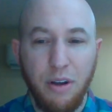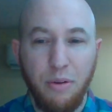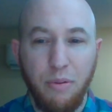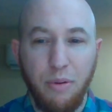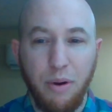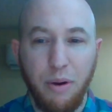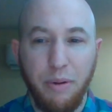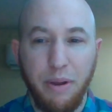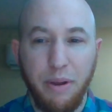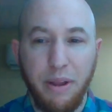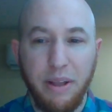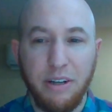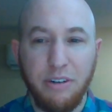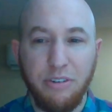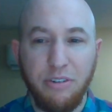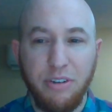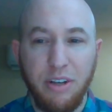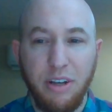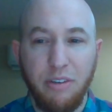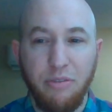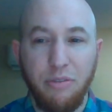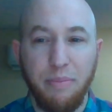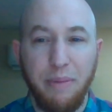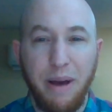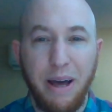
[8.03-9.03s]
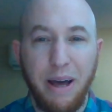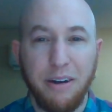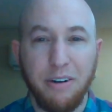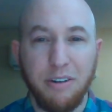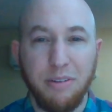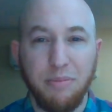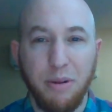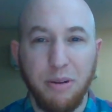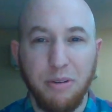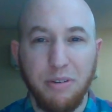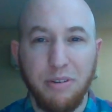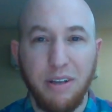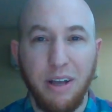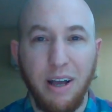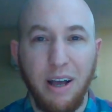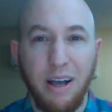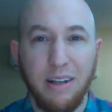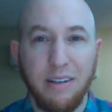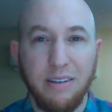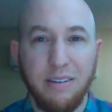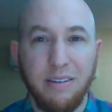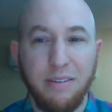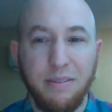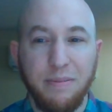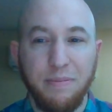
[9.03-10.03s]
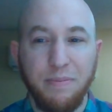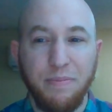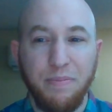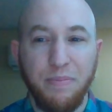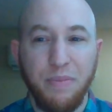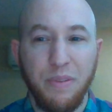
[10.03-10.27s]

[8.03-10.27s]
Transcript: where we can achieve what matters most to us.